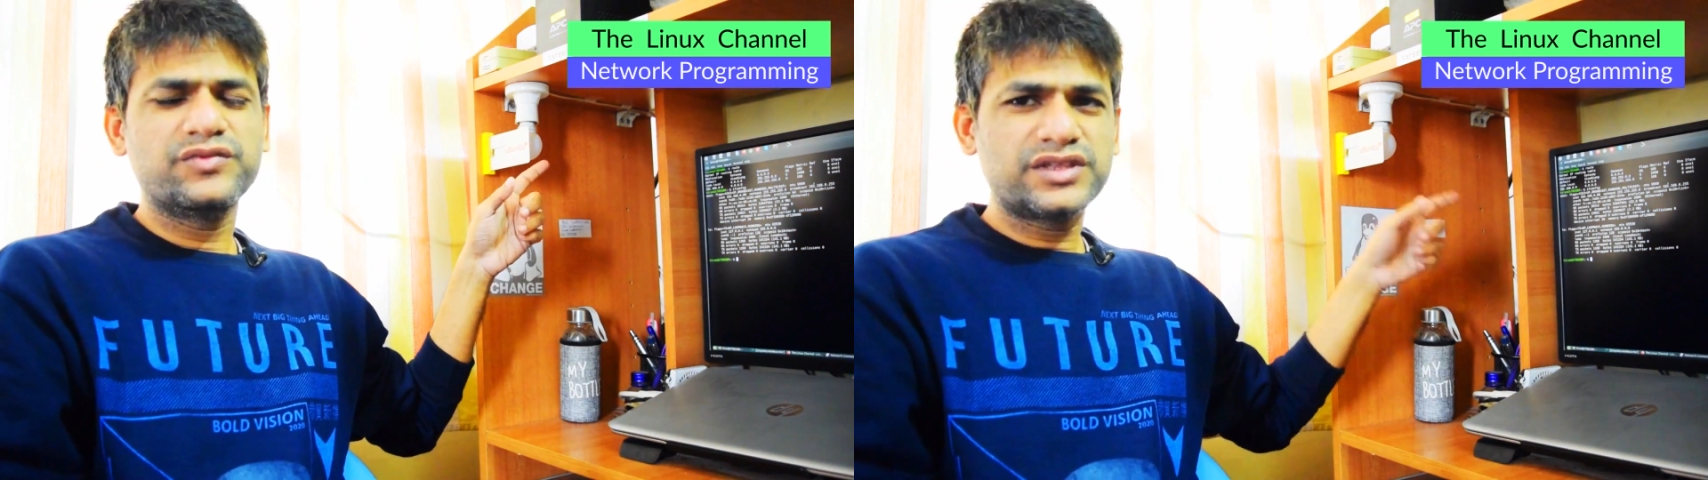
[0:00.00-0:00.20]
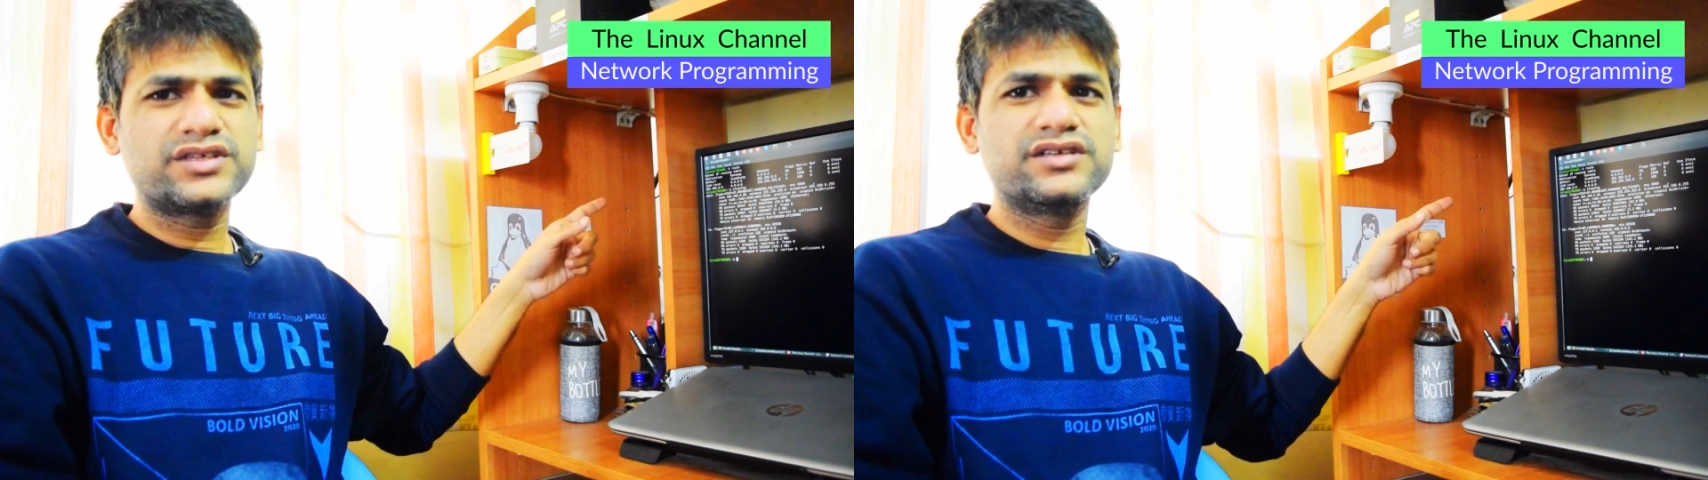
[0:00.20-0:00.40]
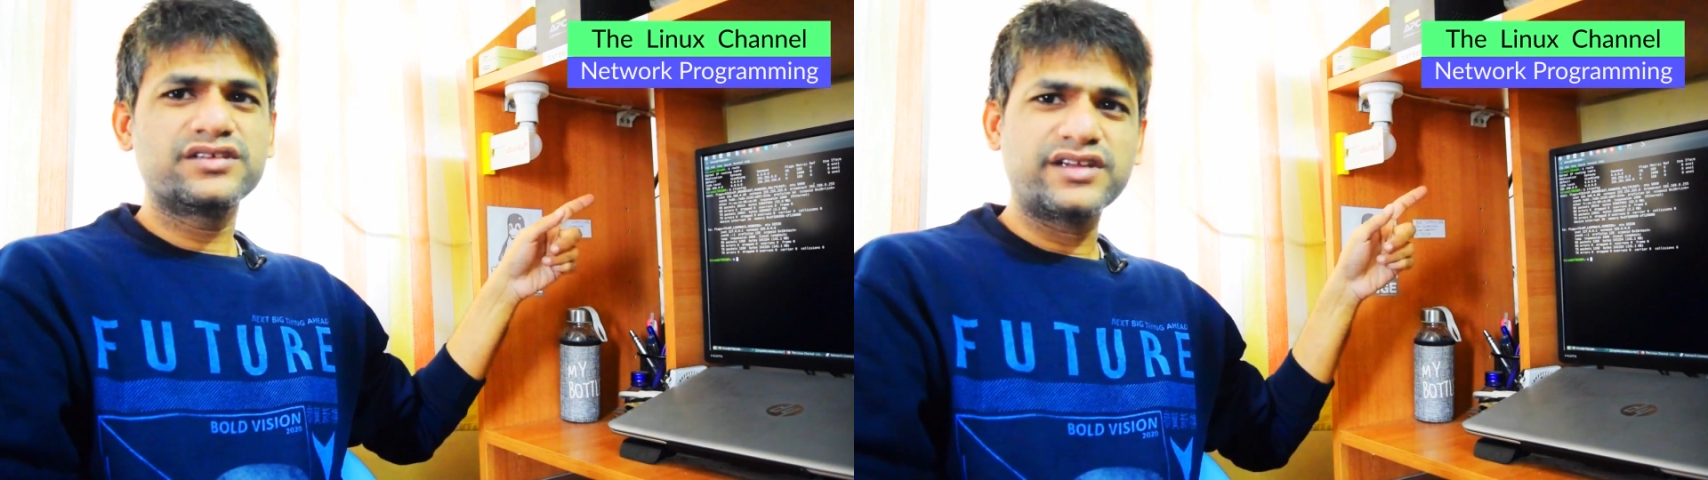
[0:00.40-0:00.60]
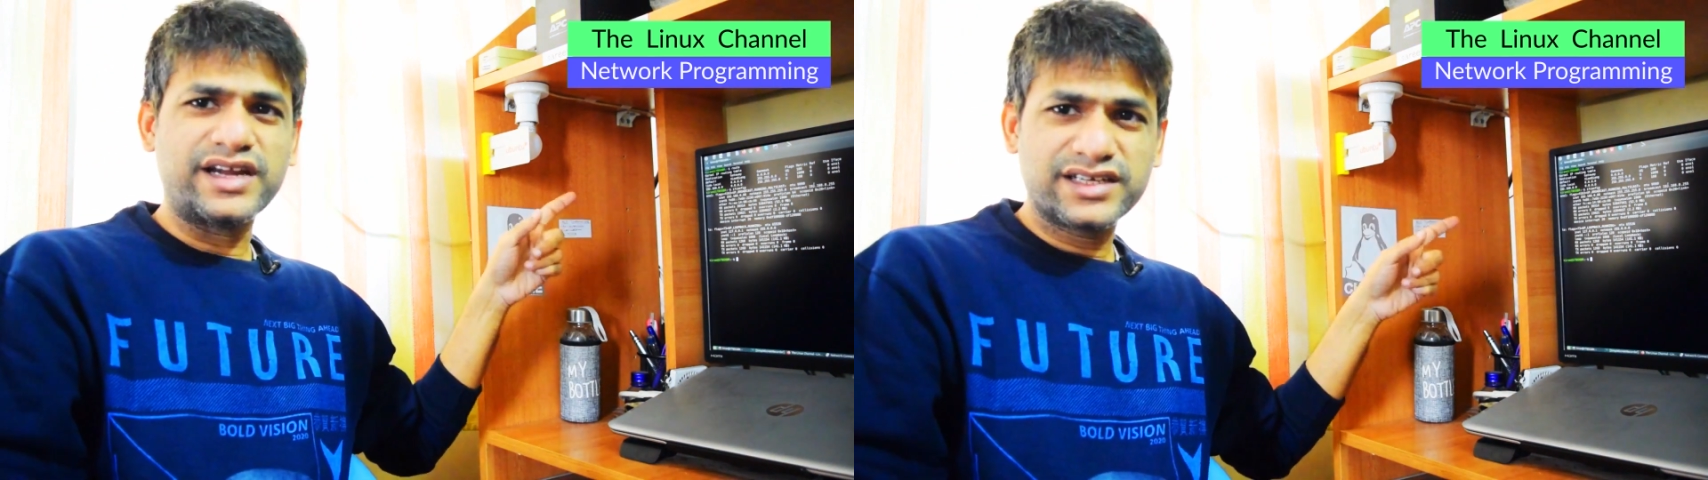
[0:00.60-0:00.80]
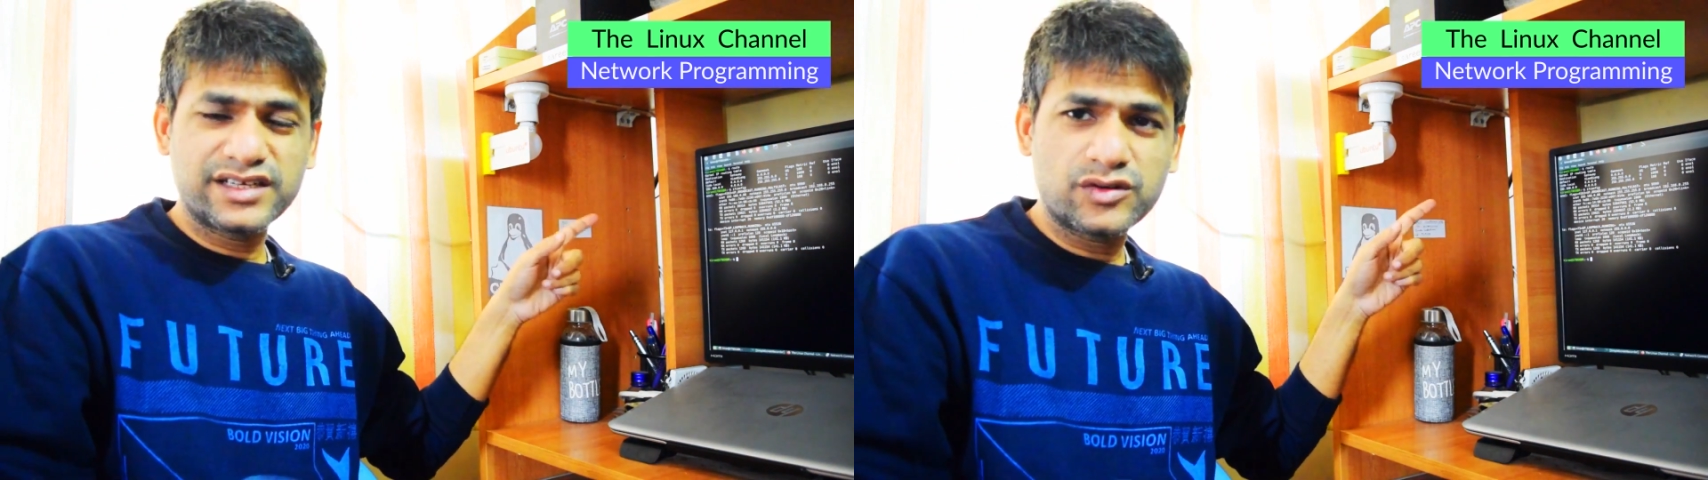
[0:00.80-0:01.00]
with
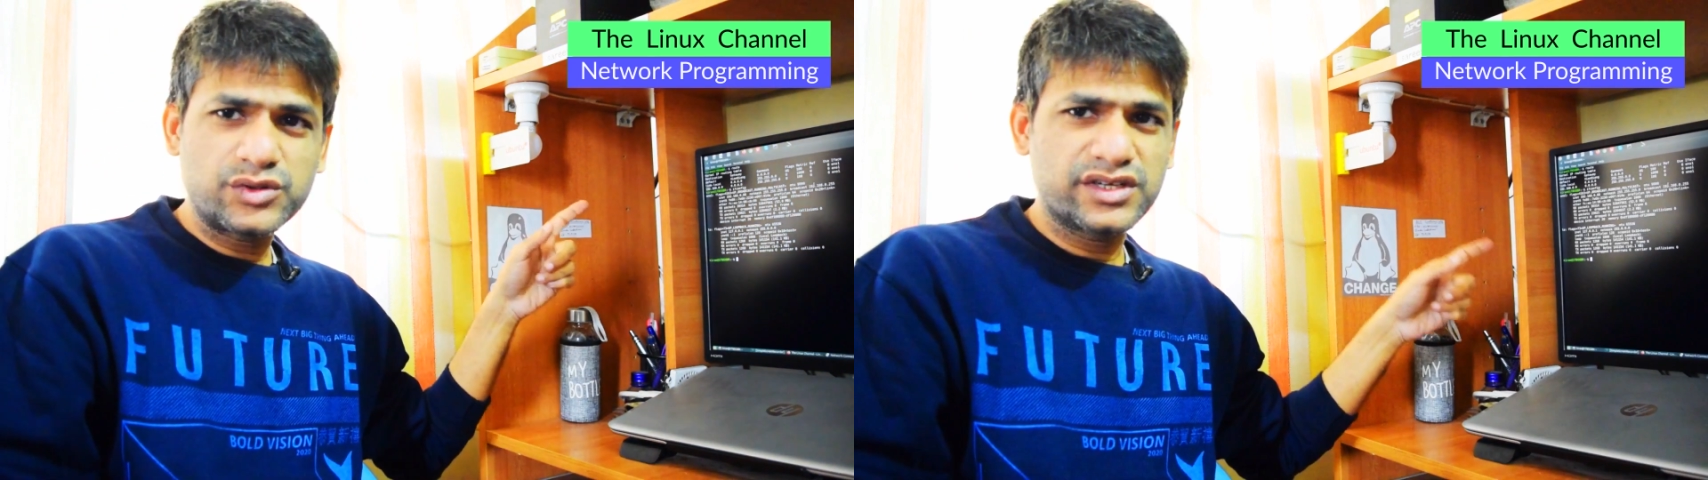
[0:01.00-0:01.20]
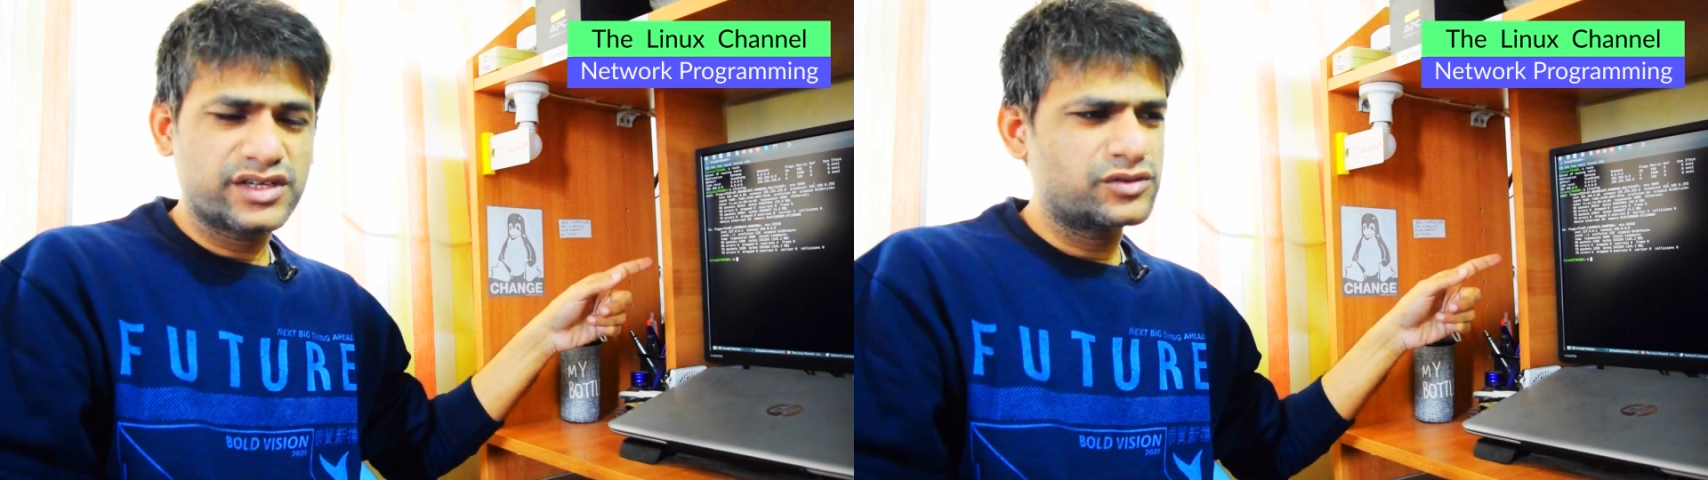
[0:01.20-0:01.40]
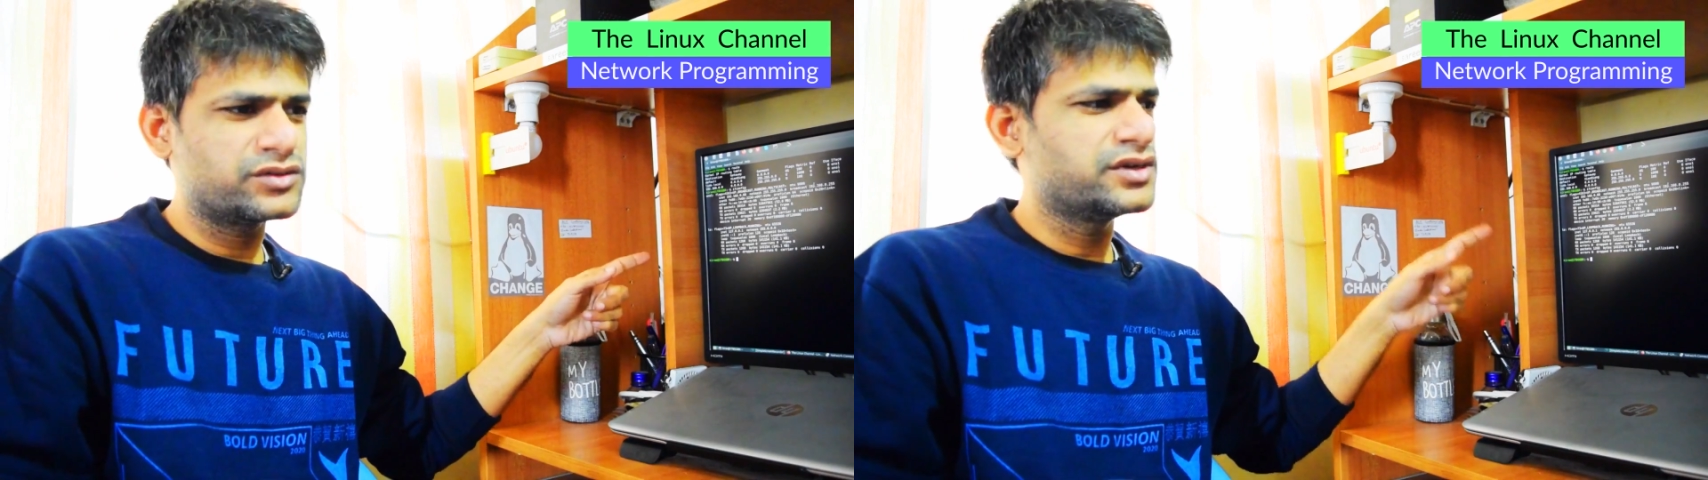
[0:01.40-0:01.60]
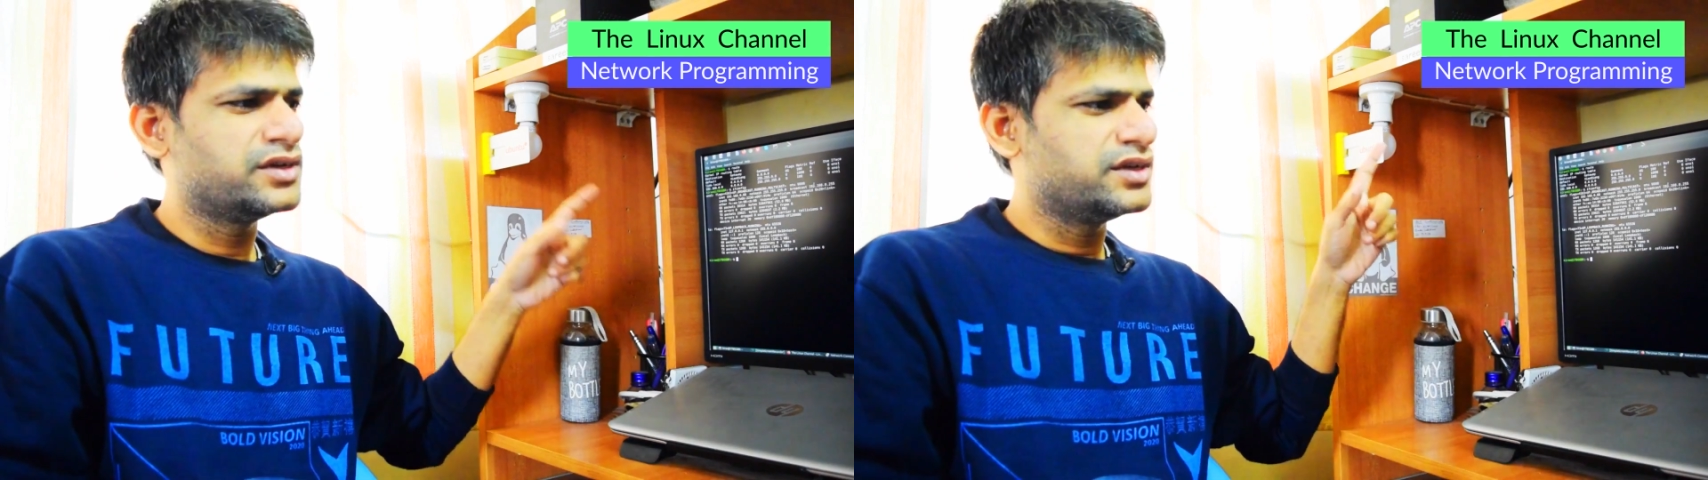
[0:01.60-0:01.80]
static routing alone.